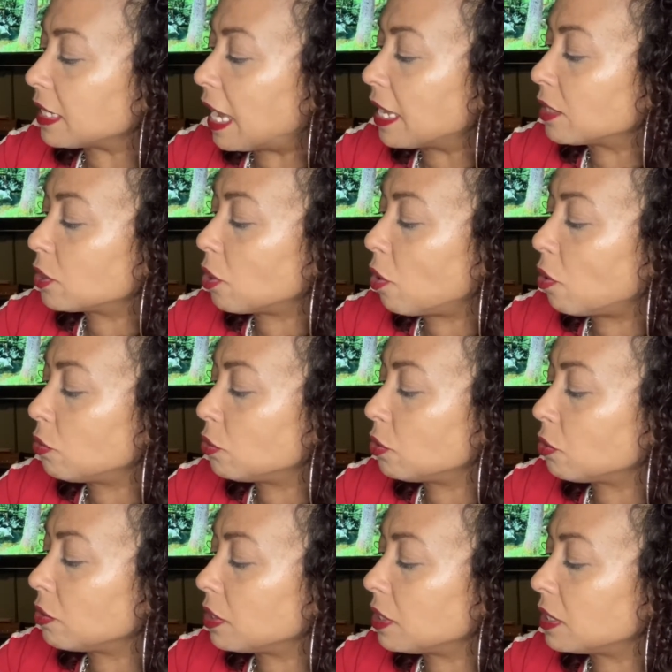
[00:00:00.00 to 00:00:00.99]
I told
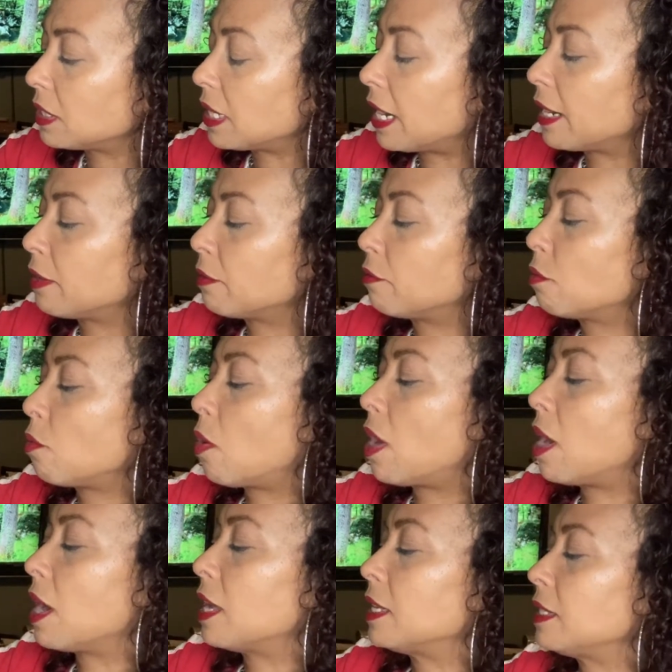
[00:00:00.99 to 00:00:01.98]
you this Knight of
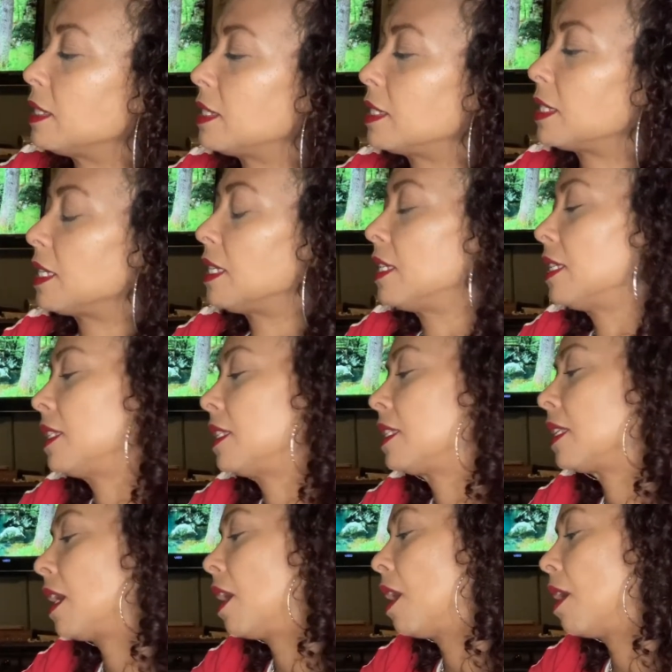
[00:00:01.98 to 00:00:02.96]
Wands
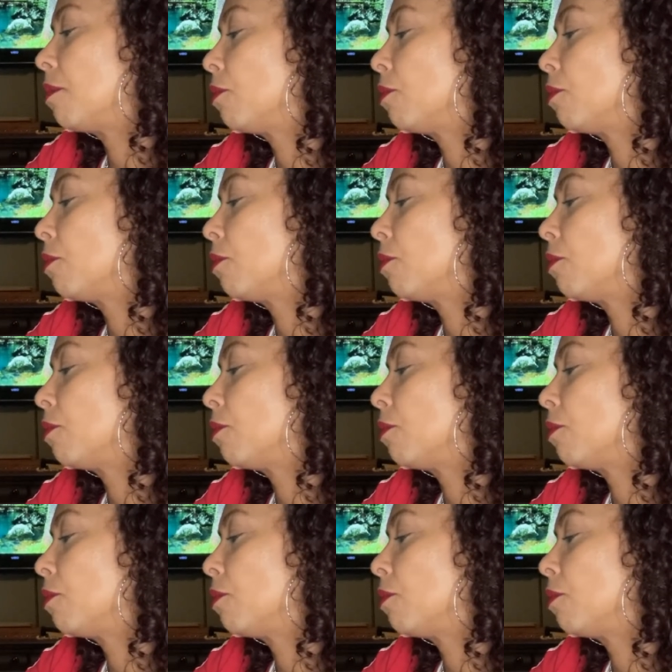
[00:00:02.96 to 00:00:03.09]
is uh,